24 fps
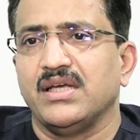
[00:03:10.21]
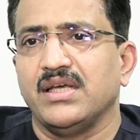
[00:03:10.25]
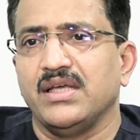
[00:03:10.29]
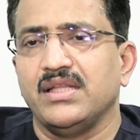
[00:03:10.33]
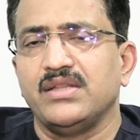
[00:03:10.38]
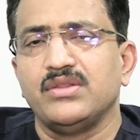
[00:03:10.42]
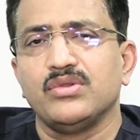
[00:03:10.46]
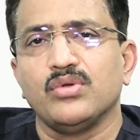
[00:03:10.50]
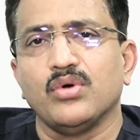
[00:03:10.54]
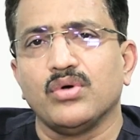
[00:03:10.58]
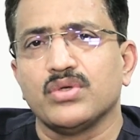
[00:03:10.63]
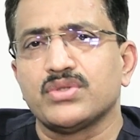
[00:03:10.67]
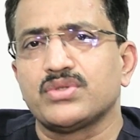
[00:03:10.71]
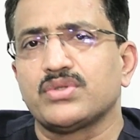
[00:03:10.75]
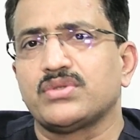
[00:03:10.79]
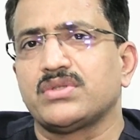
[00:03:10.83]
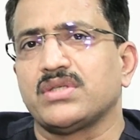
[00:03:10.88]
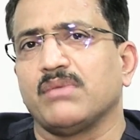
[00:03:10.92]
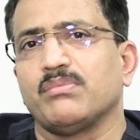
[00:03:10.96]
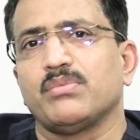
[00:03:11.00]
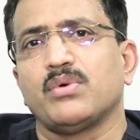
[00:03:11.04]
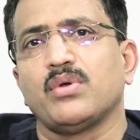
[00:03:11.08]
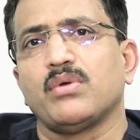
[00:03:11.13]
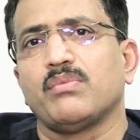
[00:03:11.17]
in those
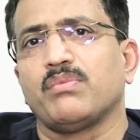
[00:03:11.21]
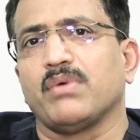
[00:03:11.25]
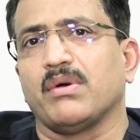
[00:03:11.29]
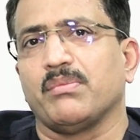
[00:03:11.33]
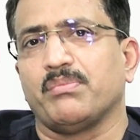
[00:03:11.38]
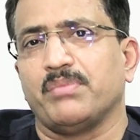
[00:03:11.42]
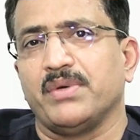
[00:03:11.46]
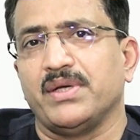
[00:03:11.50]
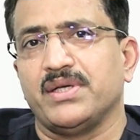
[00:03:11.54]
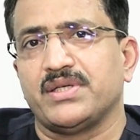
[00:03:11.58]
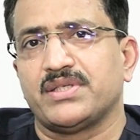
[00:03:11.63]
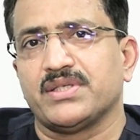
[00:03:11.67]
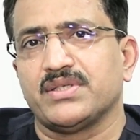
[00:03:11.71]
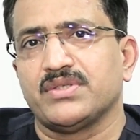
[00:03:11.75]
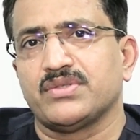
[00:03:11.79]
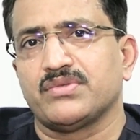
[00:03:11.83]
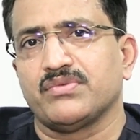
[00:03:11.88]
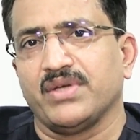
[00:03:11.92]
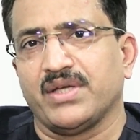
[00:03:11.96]
subgroup of patients,